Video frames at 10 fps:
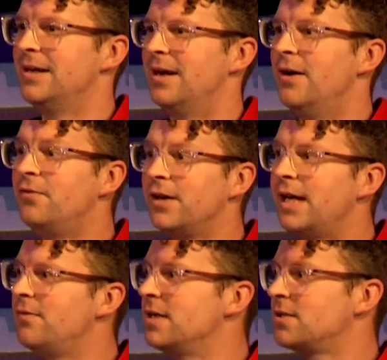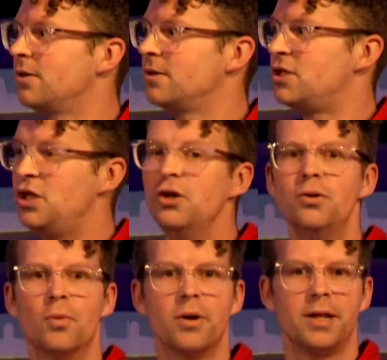Unforgiveness hurts you
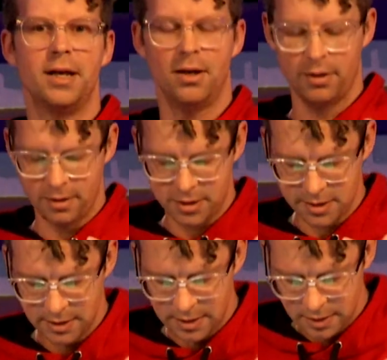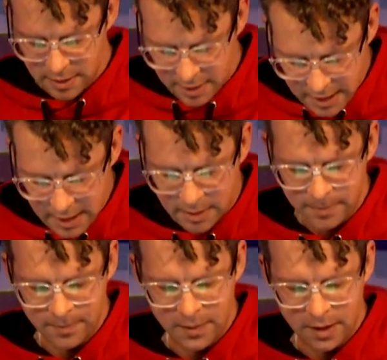more than it hurts
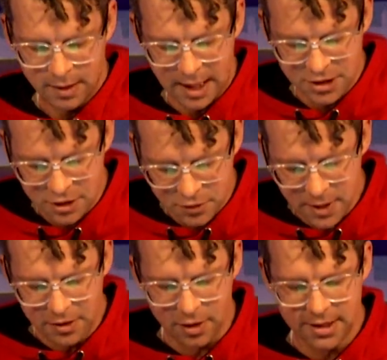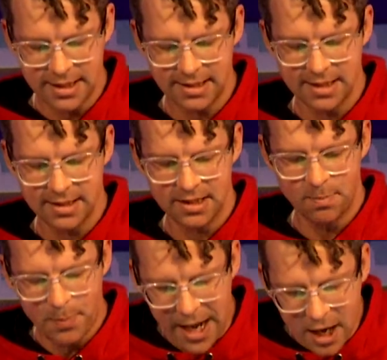them. Colossians 3:13 says this,
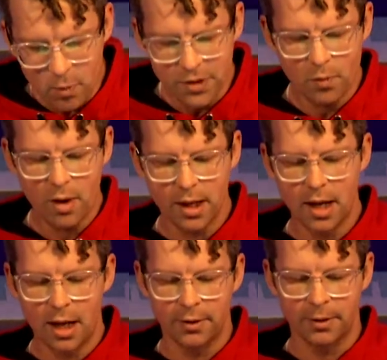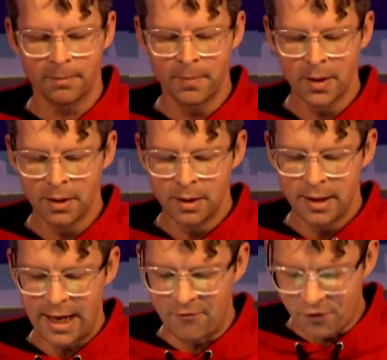"Bear with one another
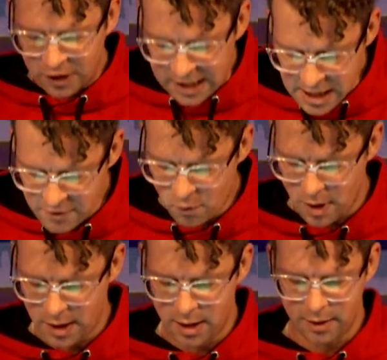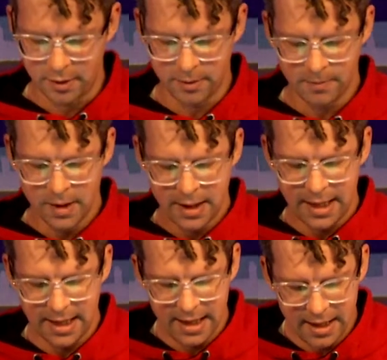and forgive one another.
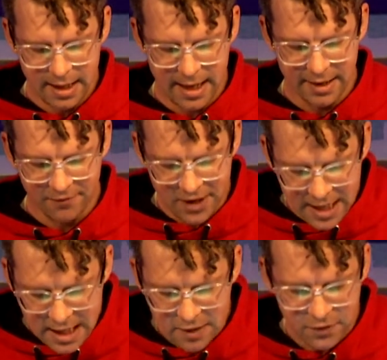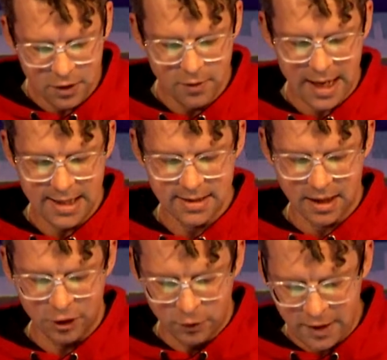And if any of you has
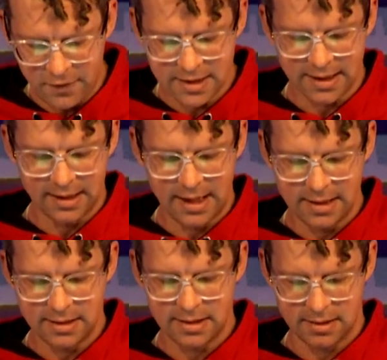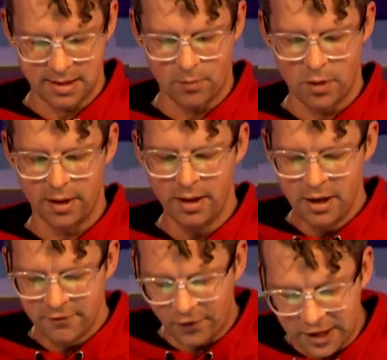a grievance against someone,
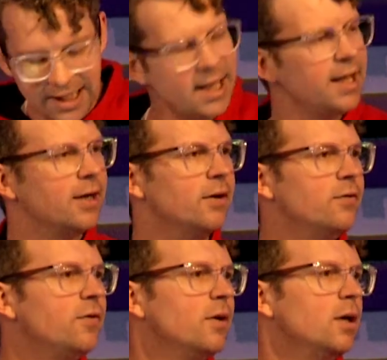forgive